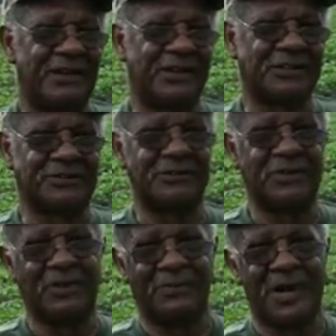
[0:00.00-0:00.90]
Because,
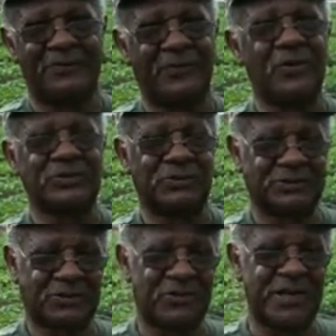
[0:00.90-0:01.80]
my folks
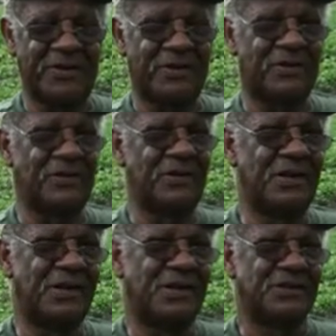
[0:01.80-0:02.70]
was Creole,
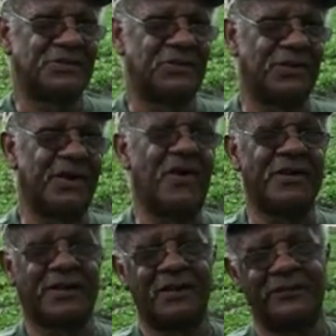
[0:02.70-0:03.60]
so they
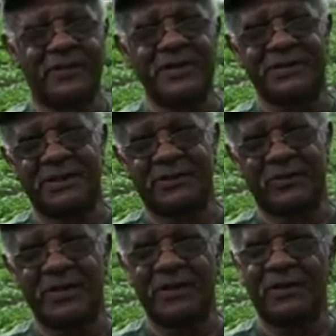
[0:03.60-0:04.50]
only conversed in
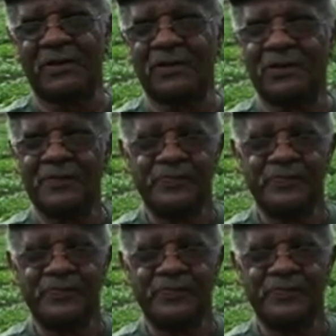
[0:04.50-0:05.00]
Creole.